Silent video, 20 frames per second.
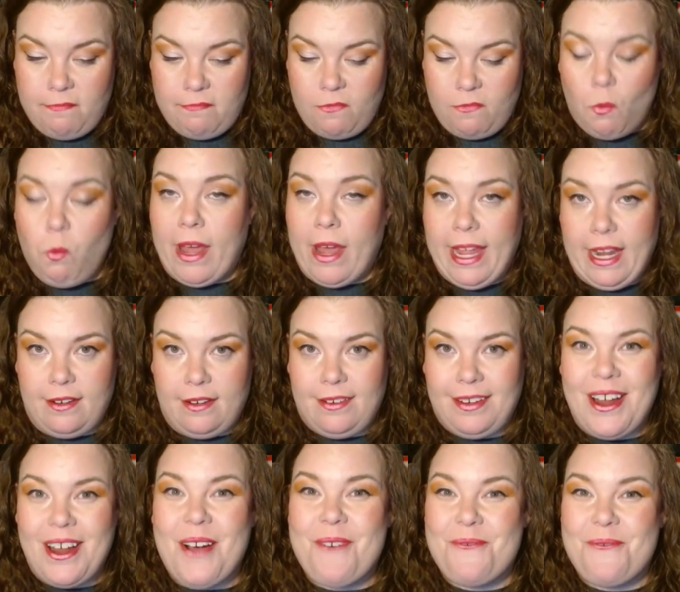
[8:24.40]
win,
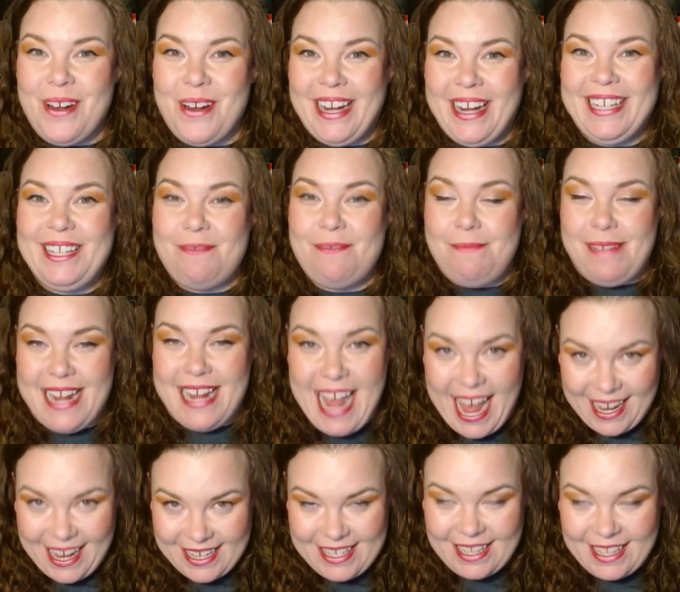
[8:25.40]
not wanting to be
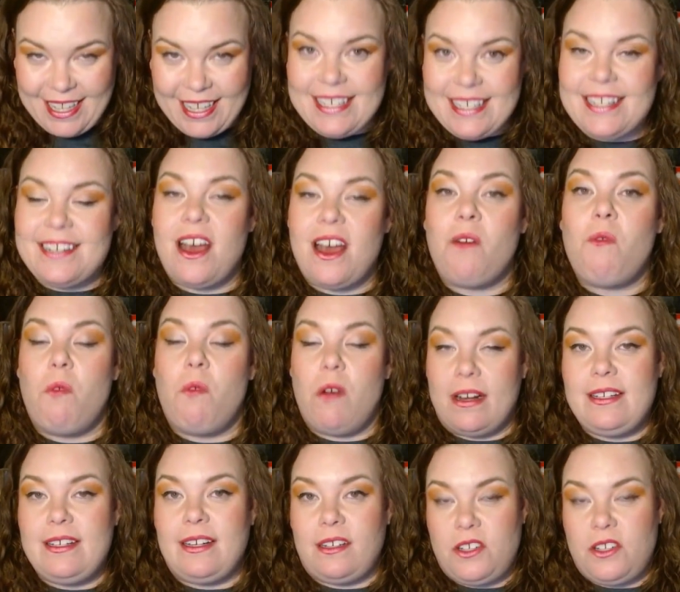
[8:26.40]
excellent, not
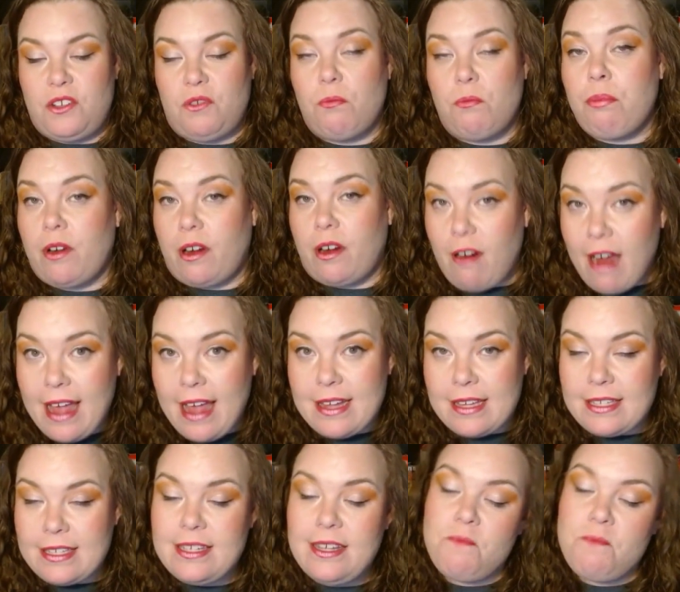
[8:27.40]
wanting to
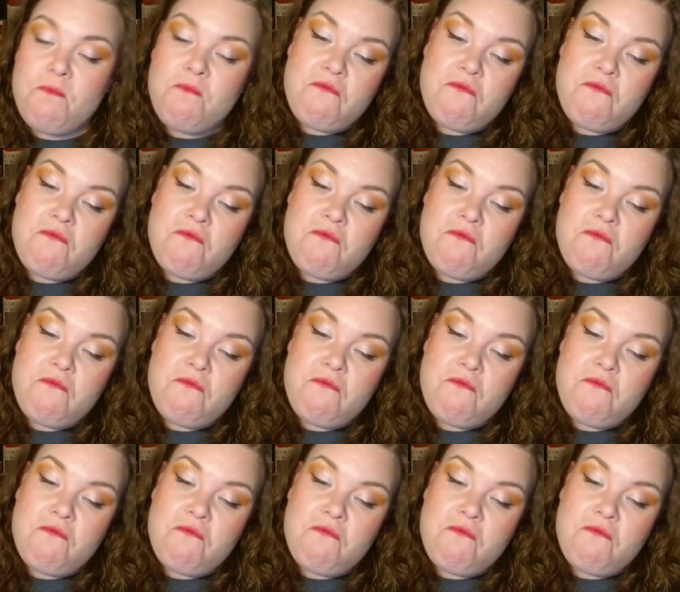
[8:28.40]
progress.